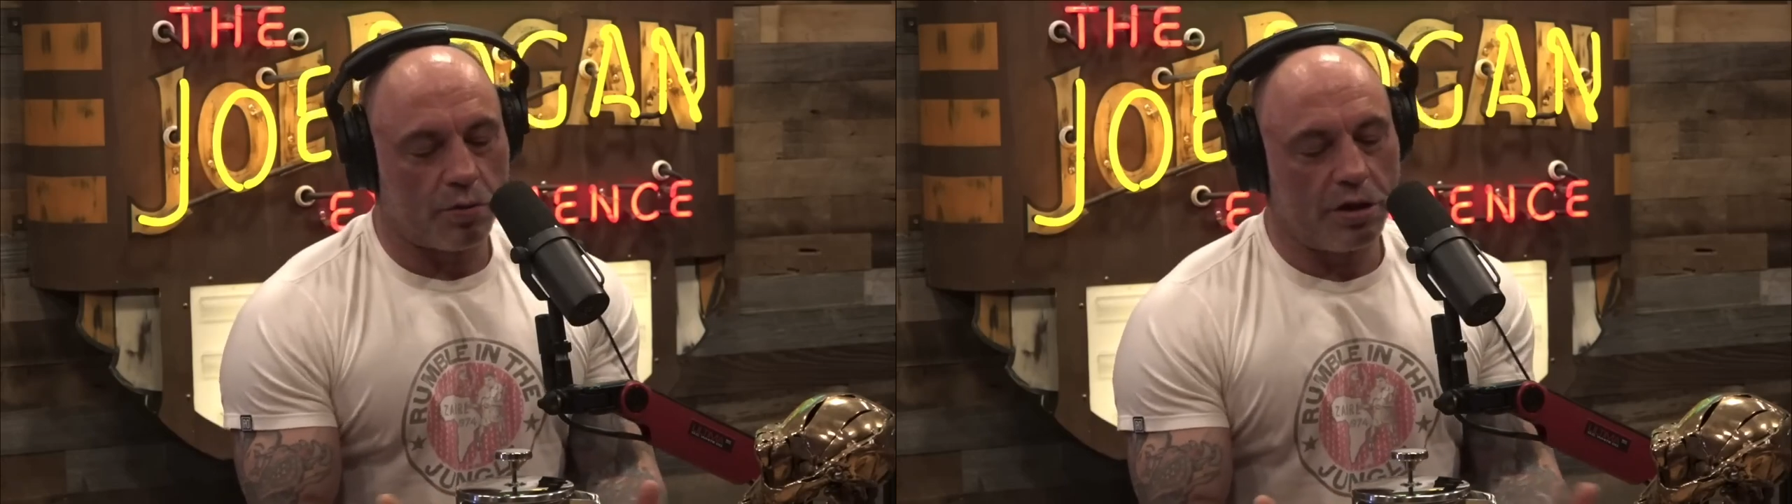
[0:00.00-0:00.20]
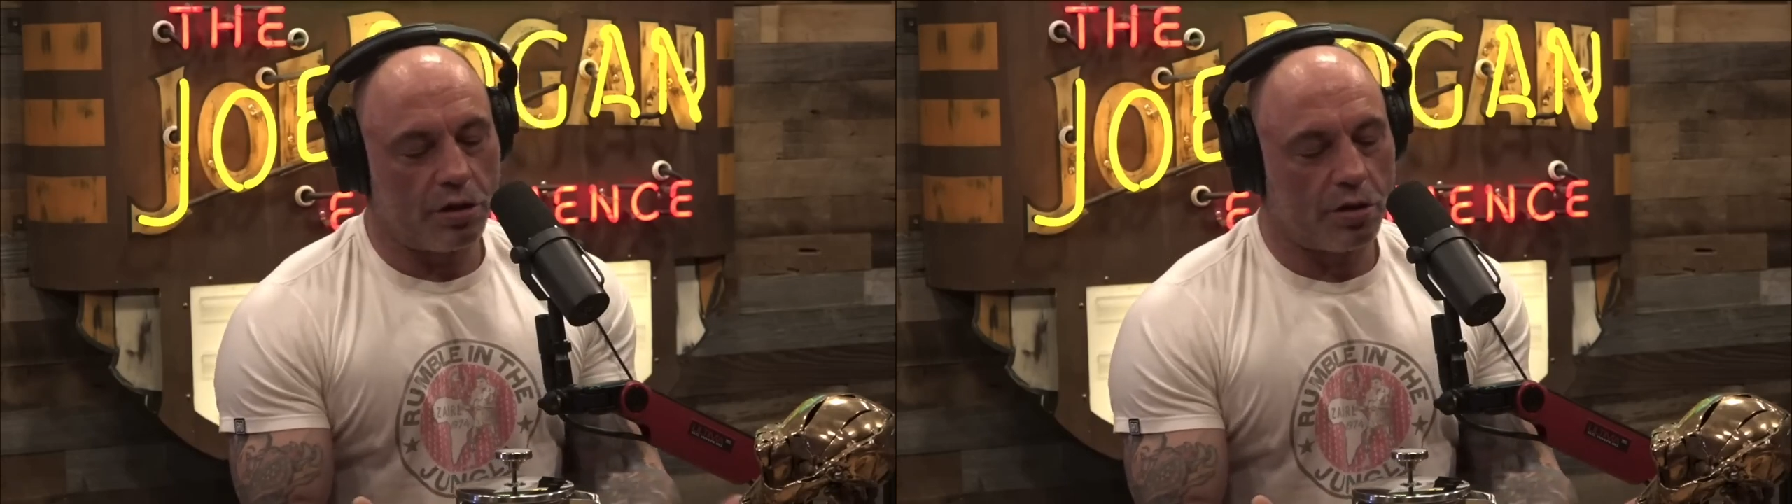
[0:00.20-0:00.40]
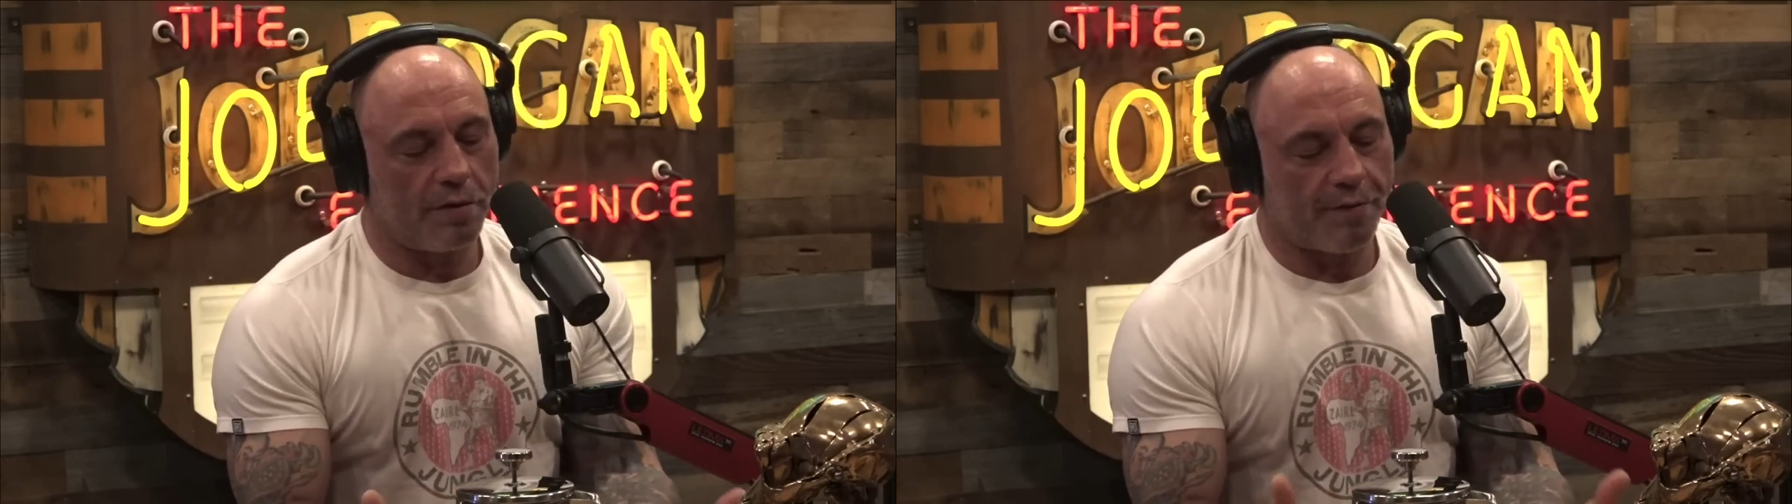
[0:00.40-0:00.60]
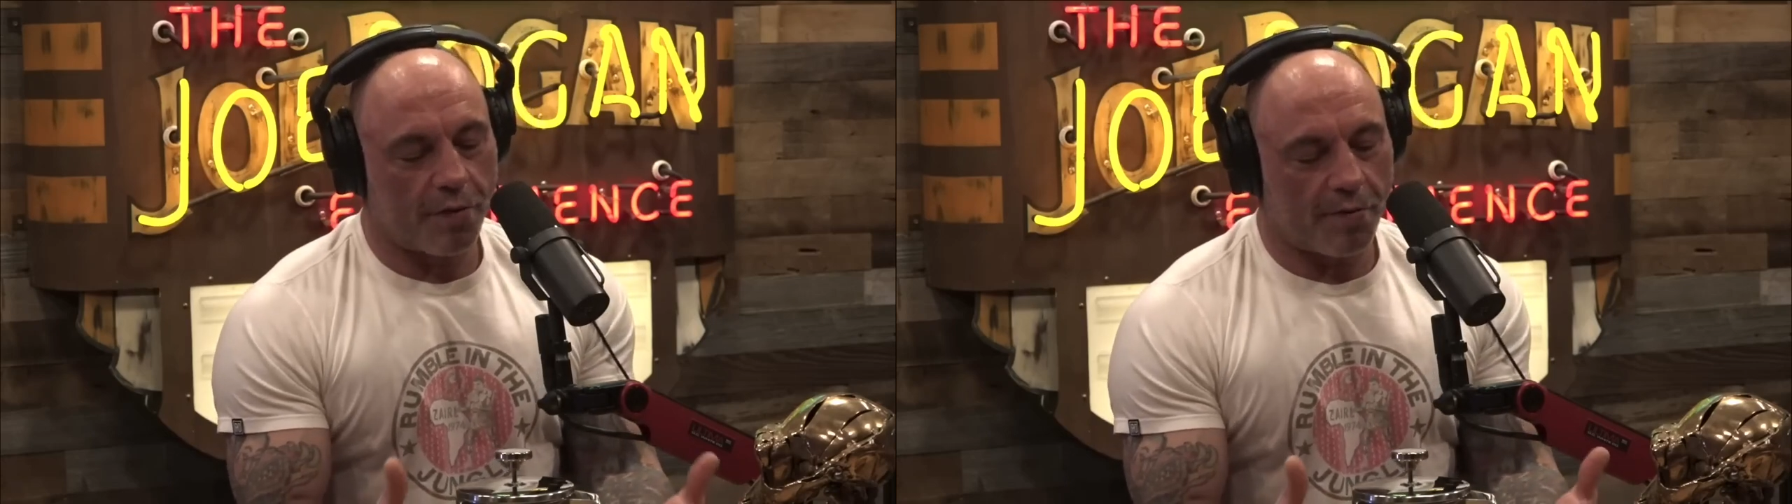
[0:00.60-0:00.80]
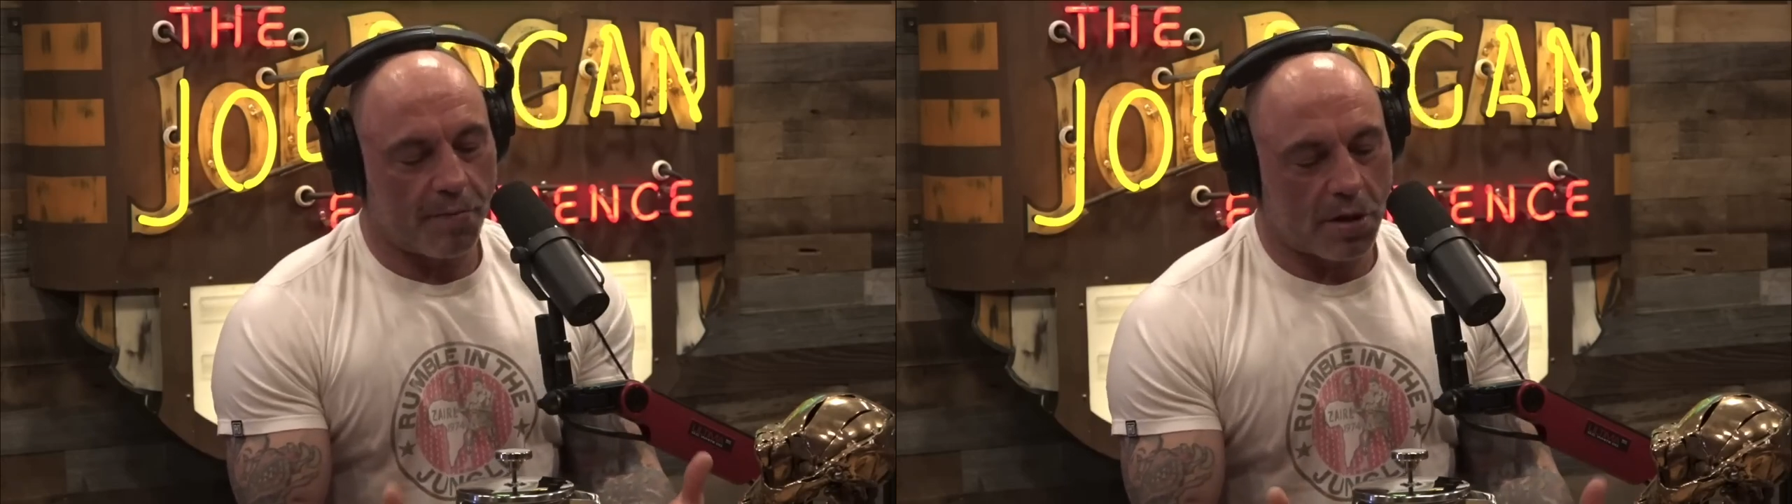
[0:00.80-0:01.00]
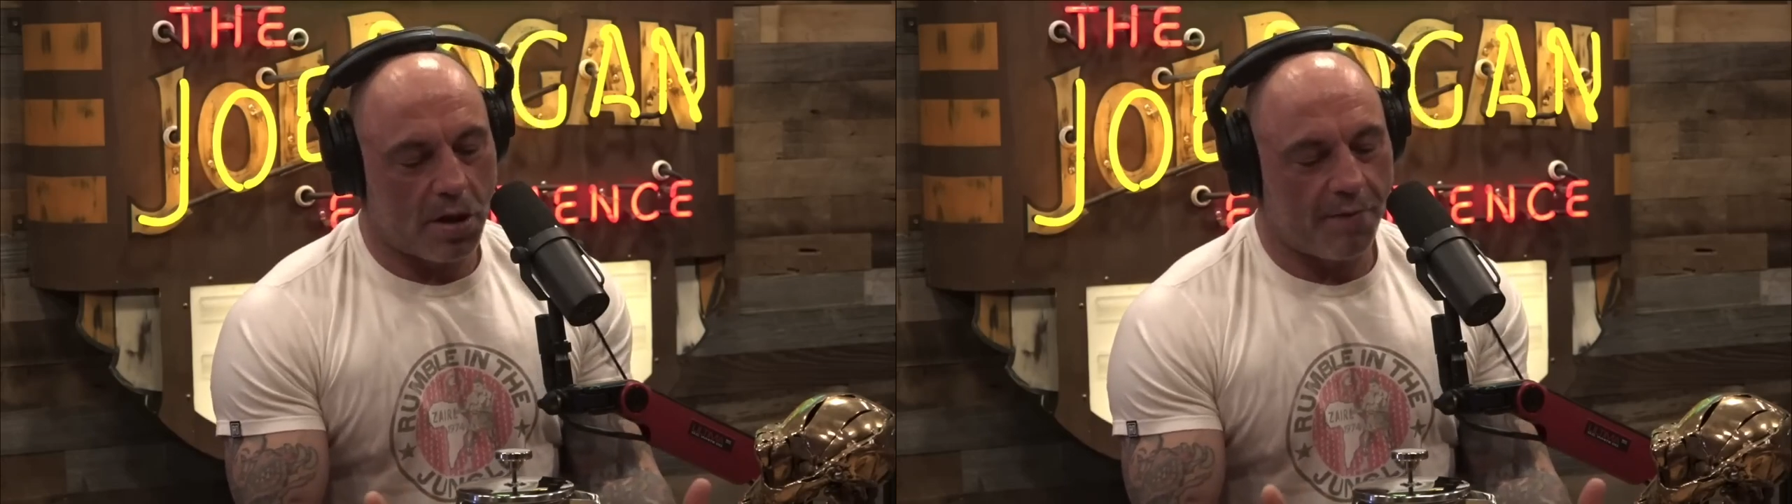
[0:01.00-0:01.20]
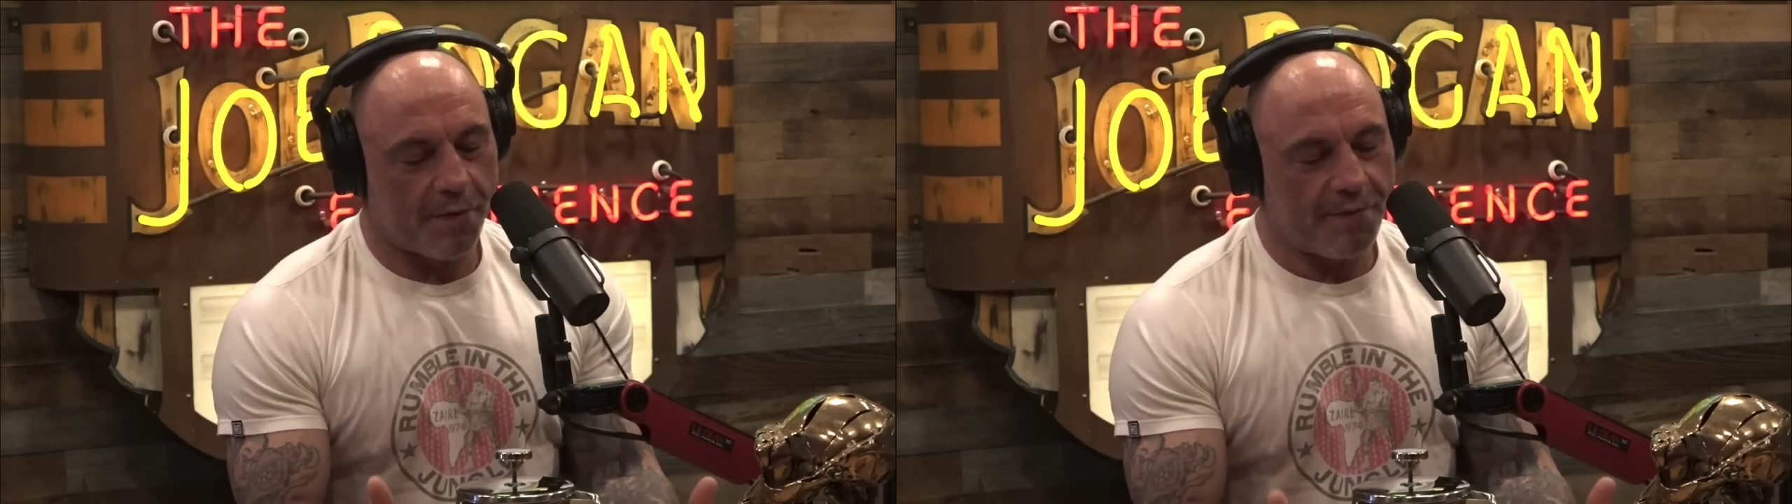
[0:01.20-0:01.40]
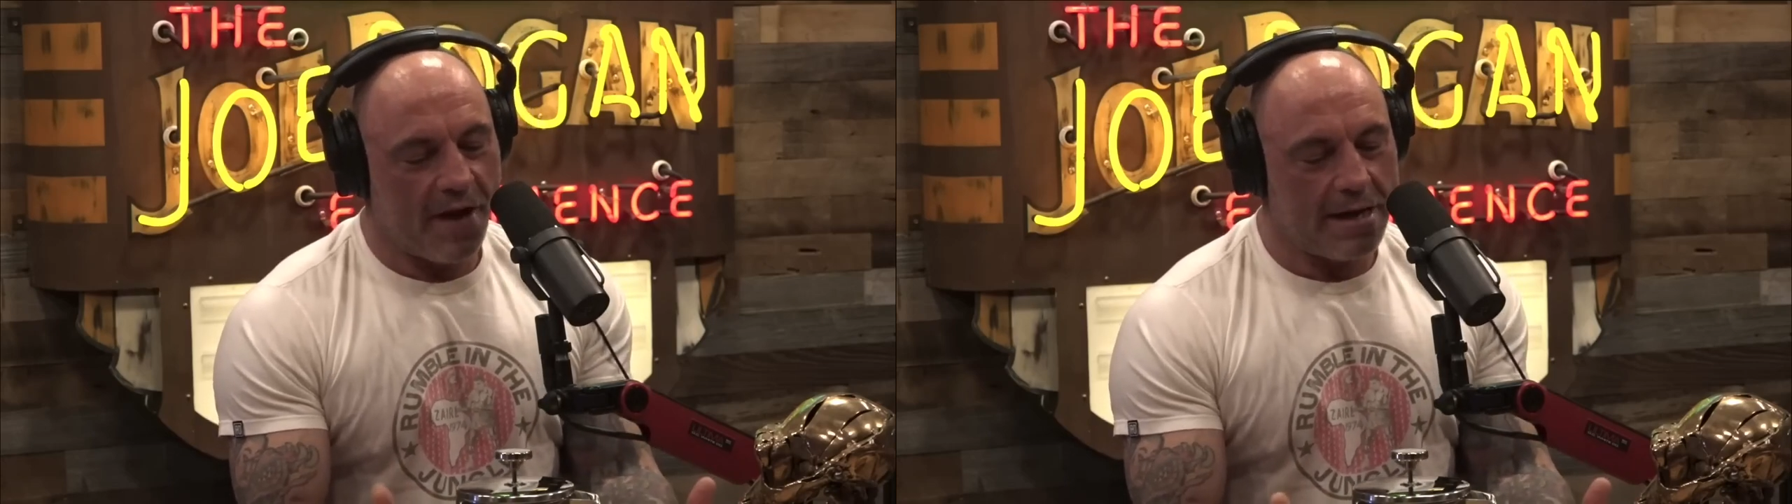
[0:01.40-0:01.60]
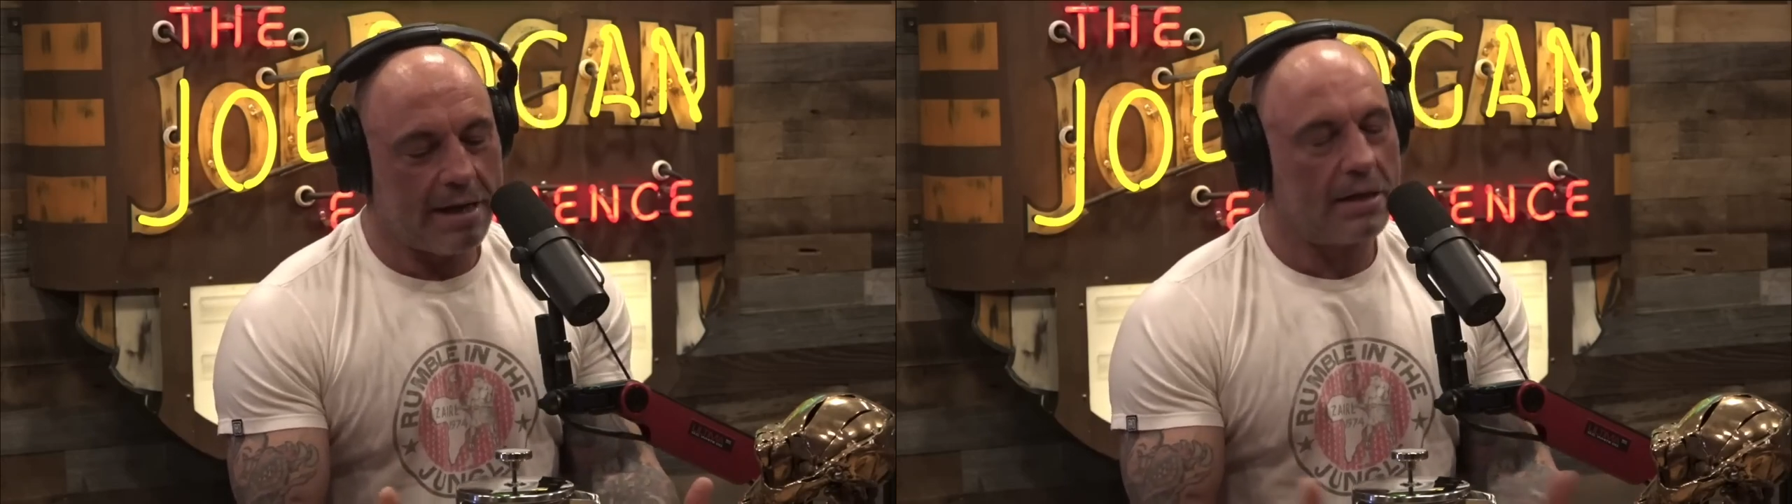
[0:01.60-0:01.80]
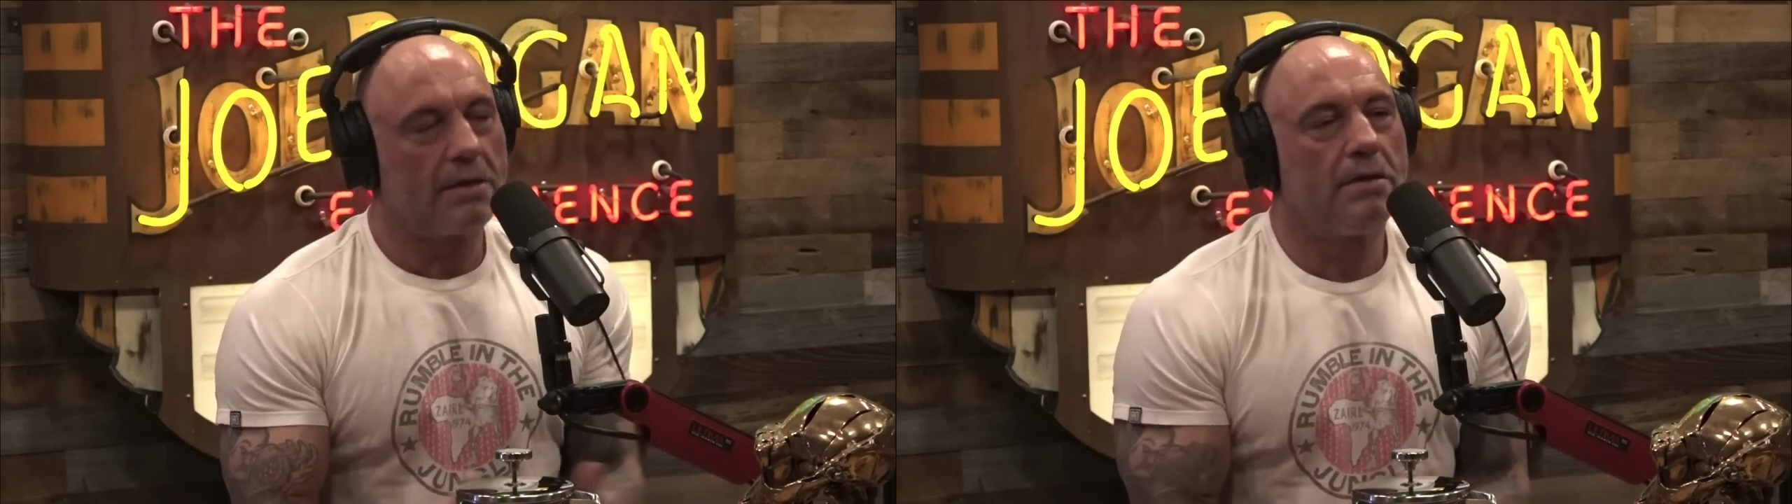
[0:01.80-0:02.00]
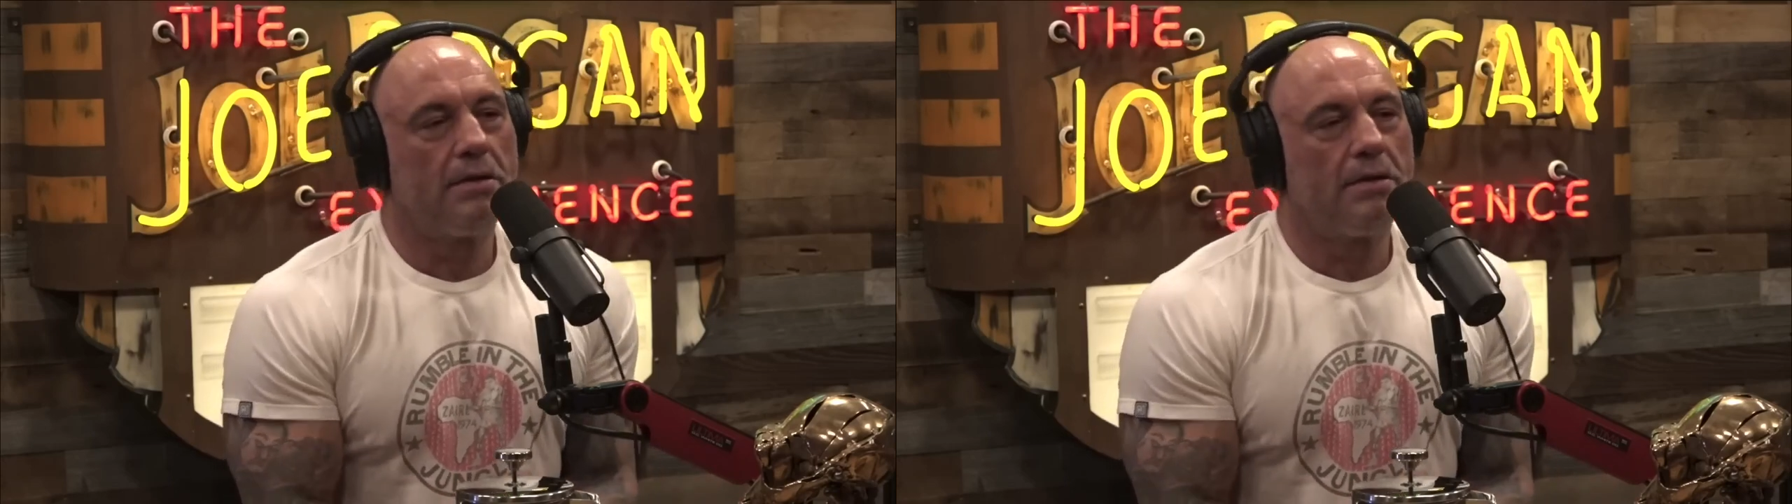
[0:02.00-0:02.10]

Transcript: really good for for fighting.